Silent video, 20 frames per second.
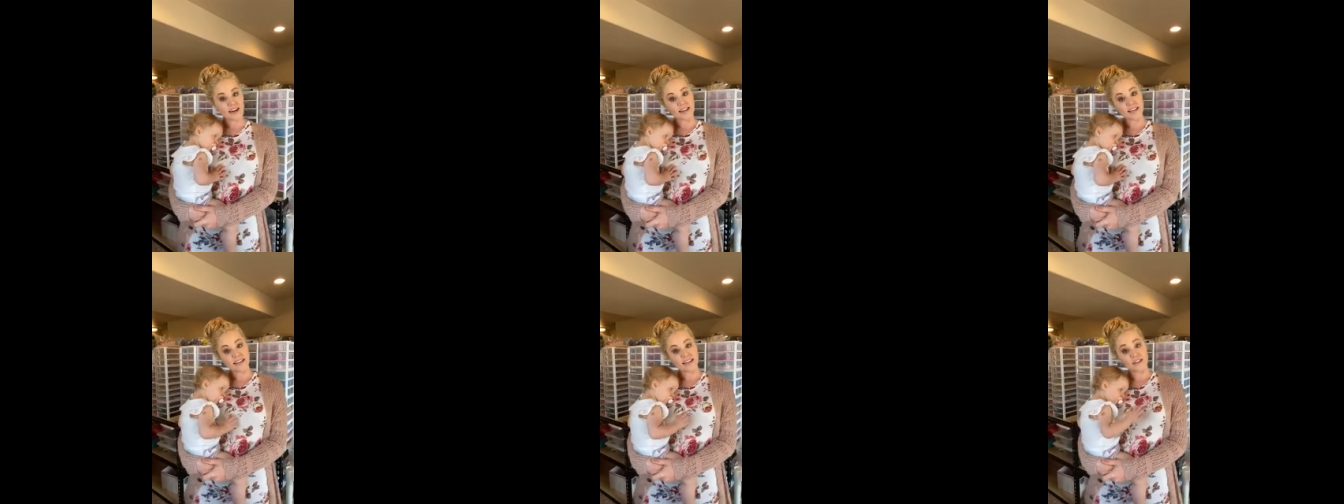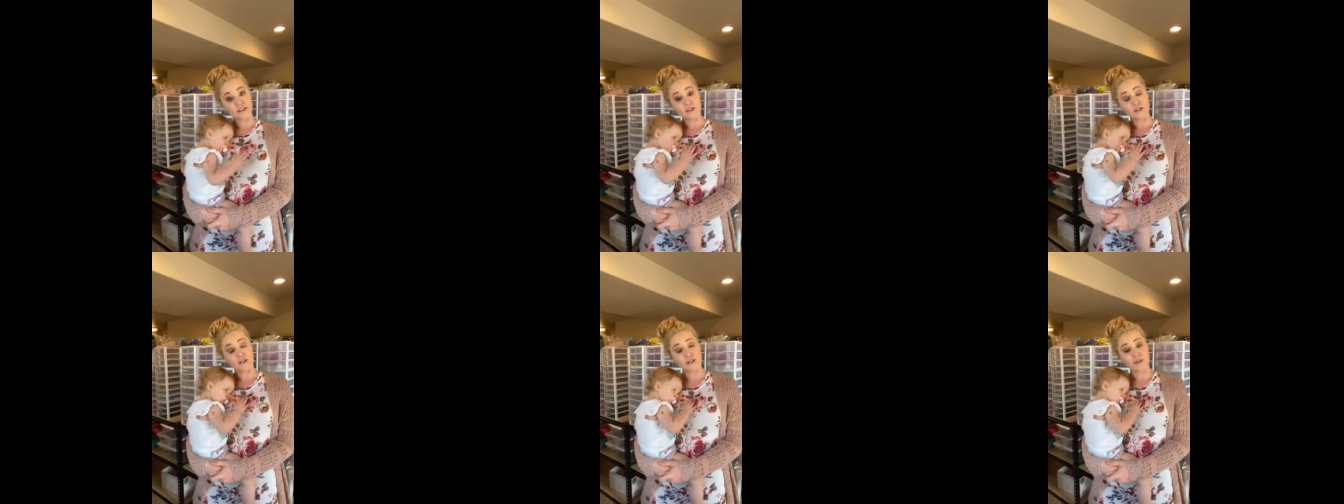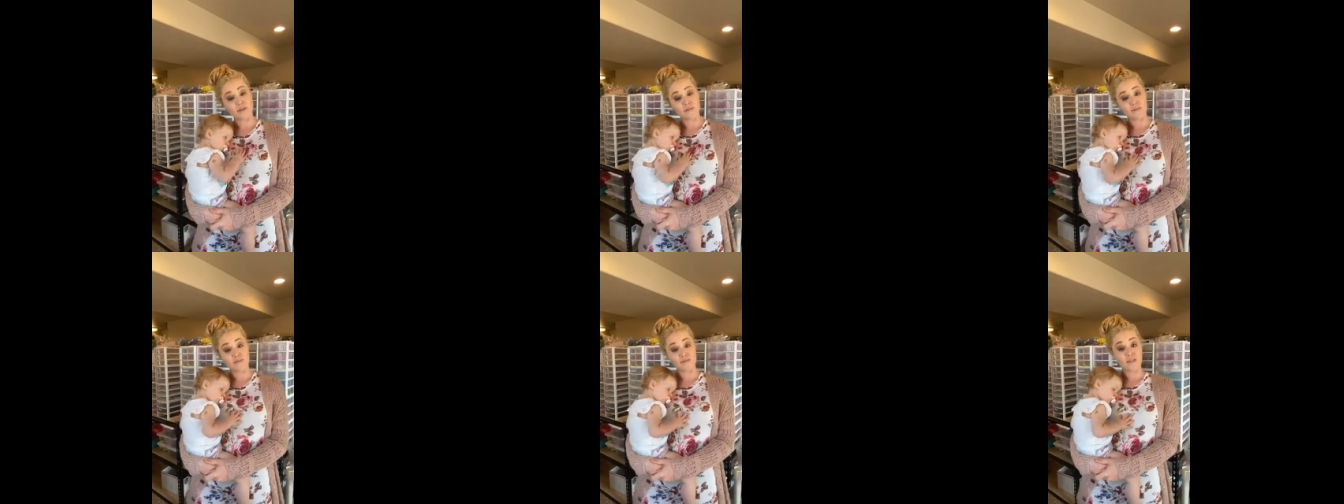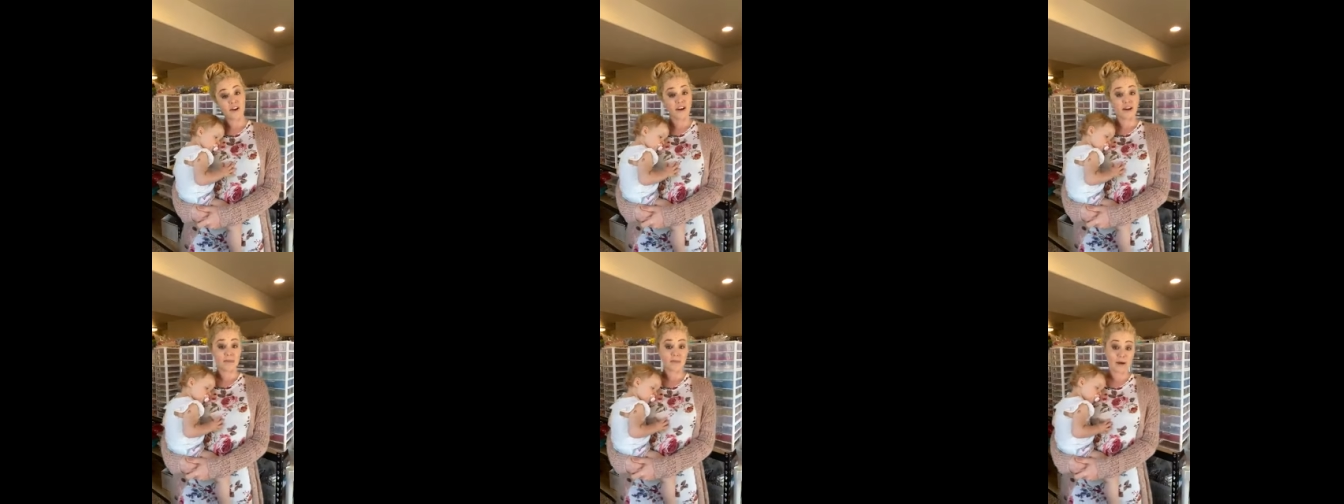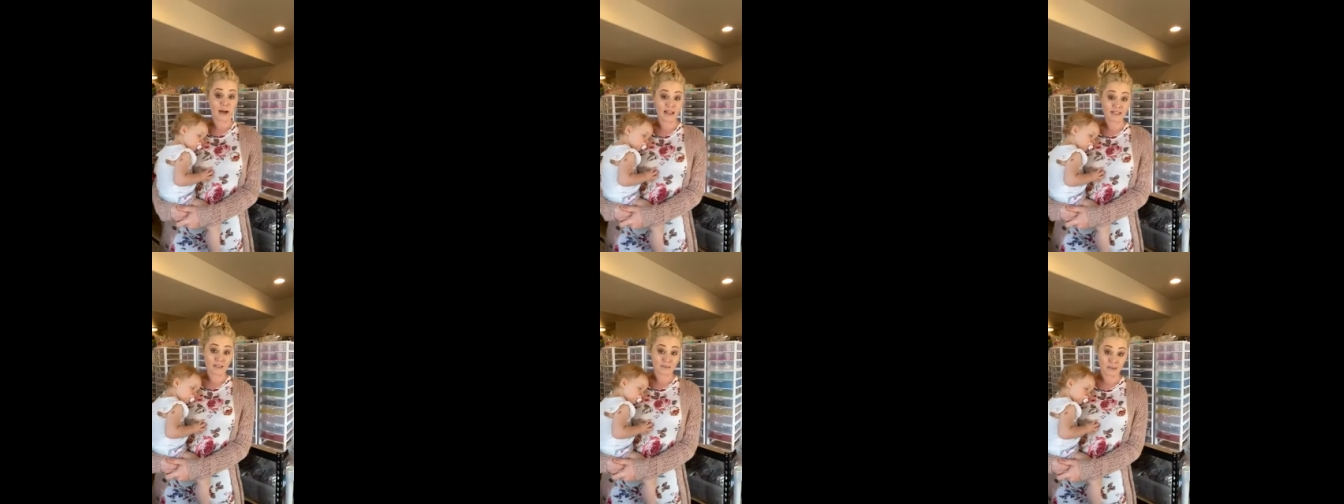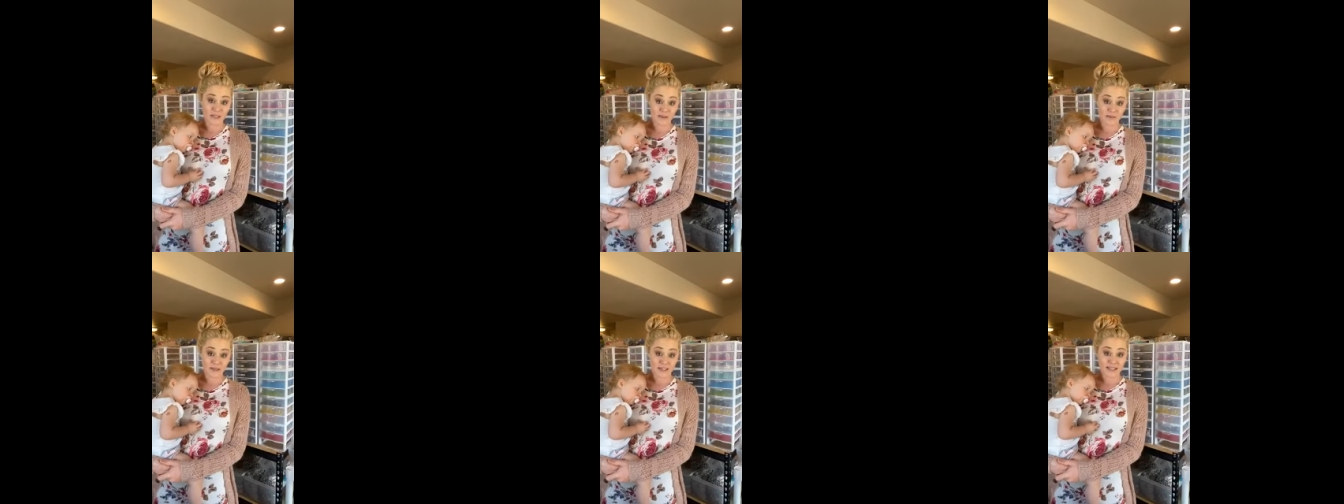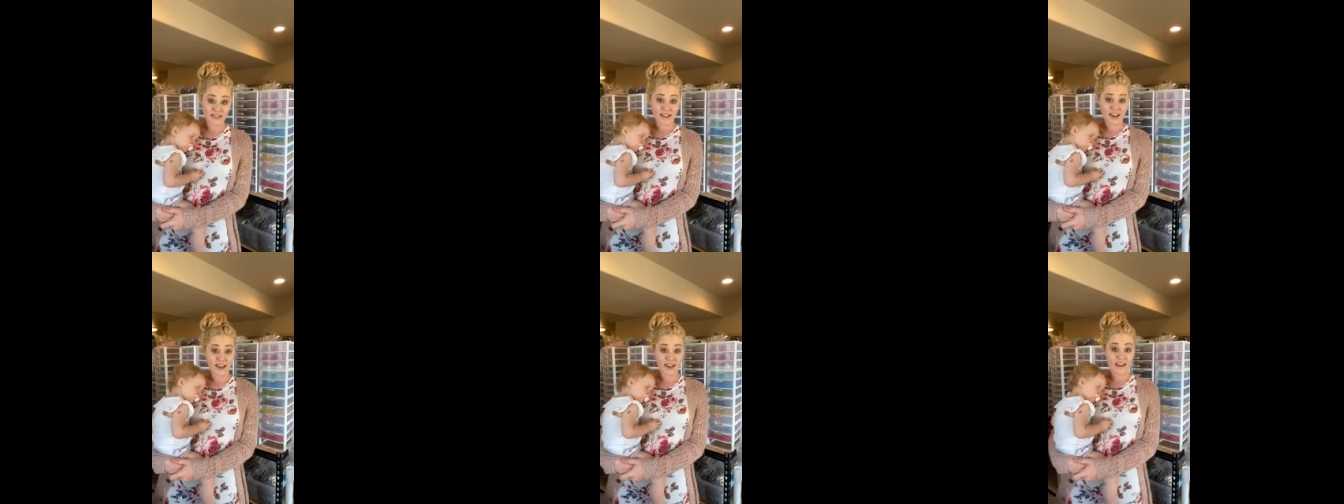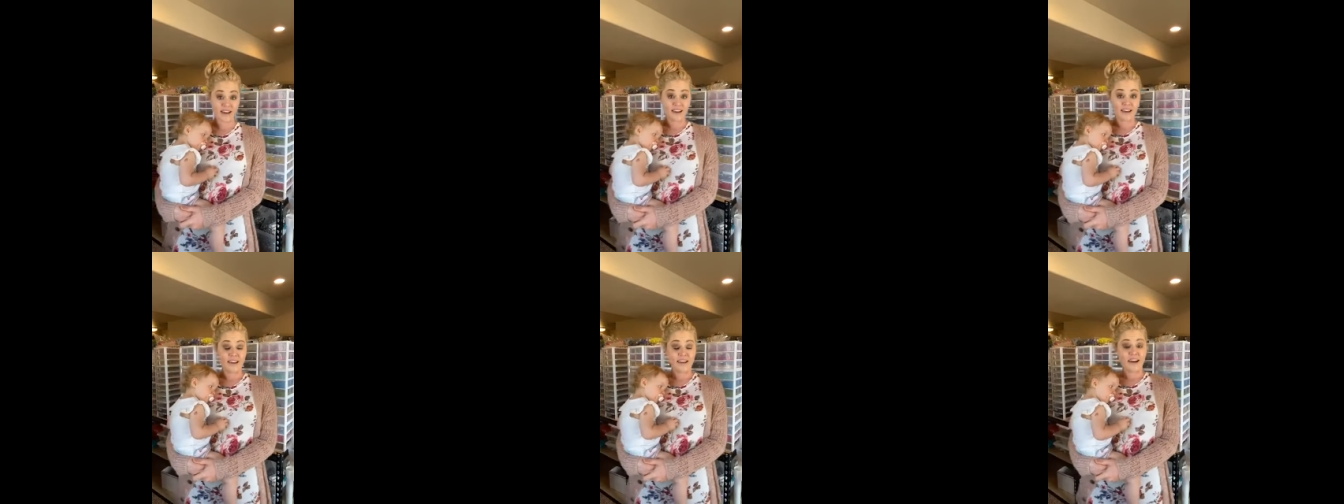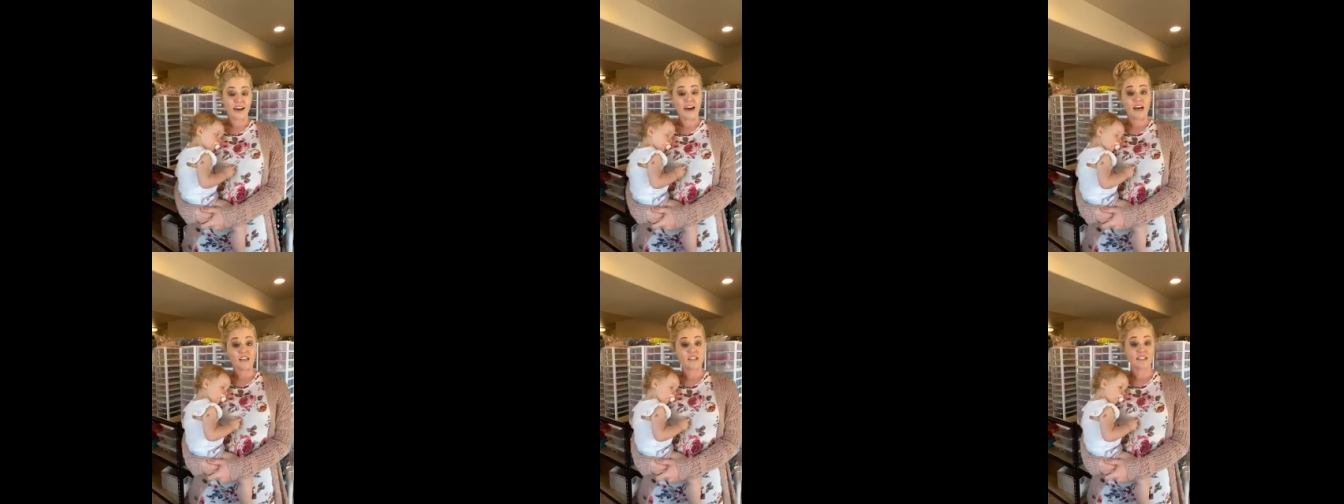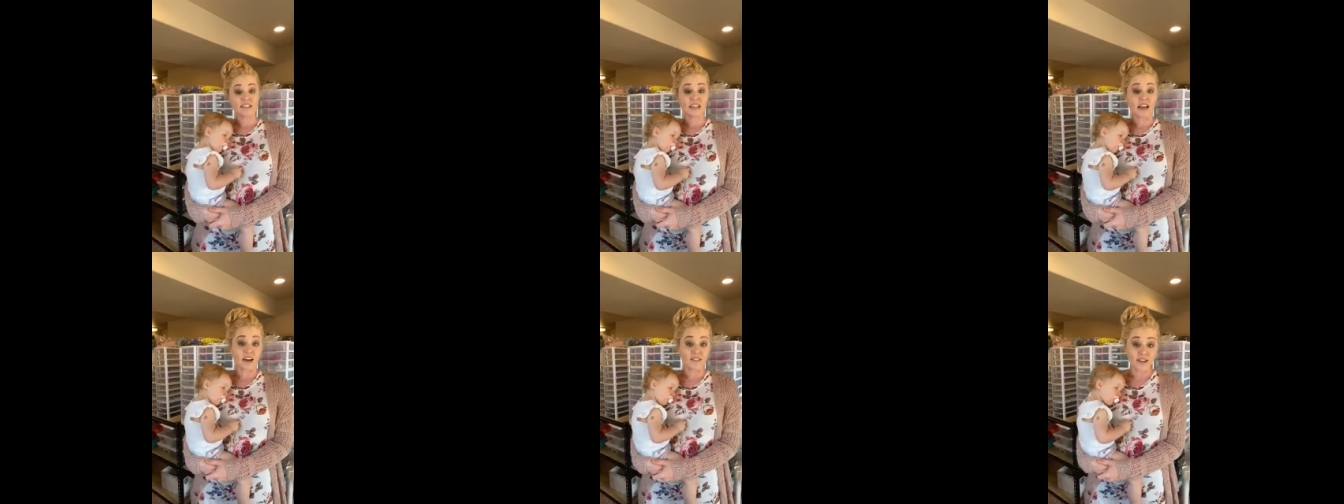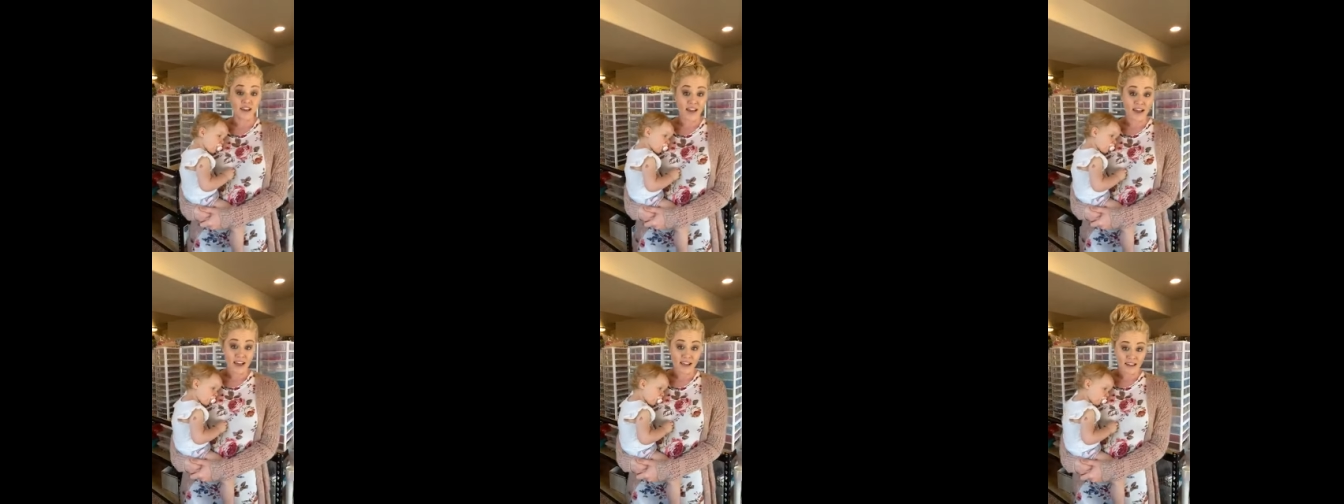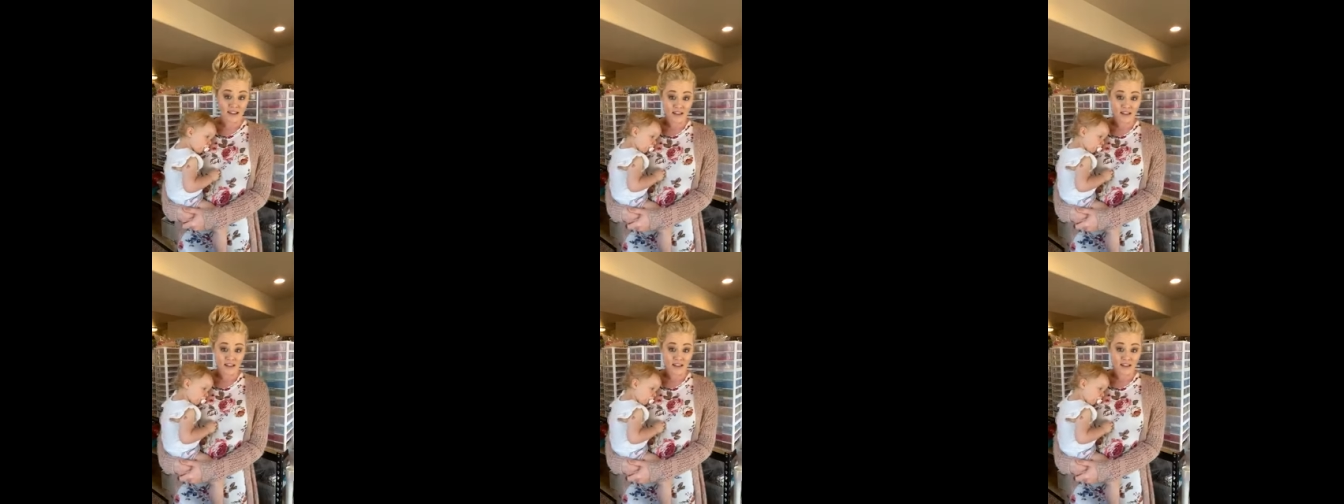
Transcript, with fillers: It could very possibly be that I just haven't had an